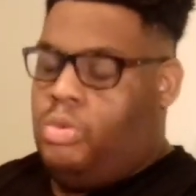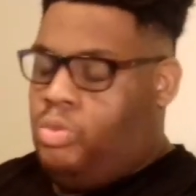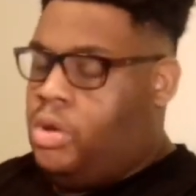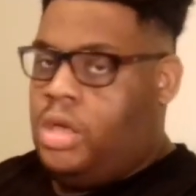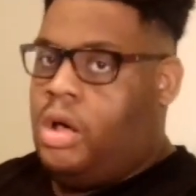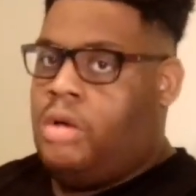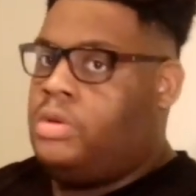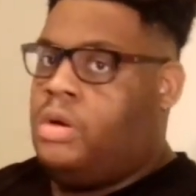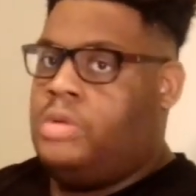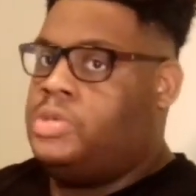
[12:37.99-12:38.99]
we
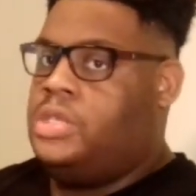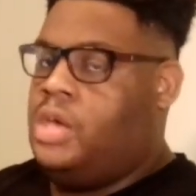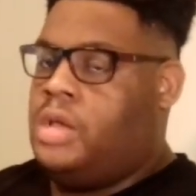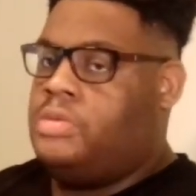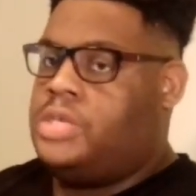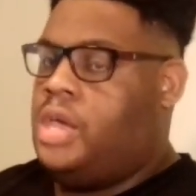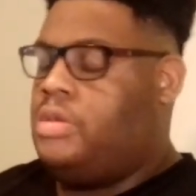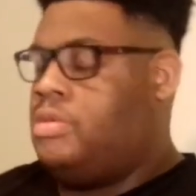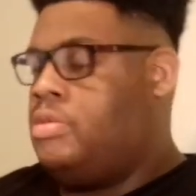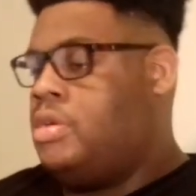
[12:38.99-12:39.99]
all know it was The
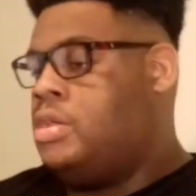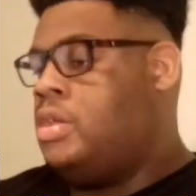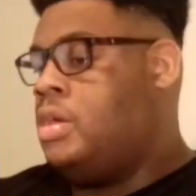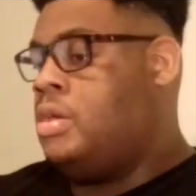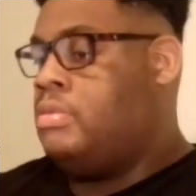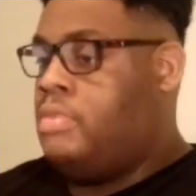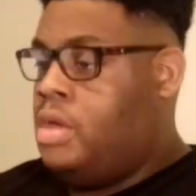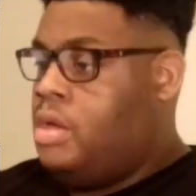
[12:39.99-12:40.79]
Undertaker, and then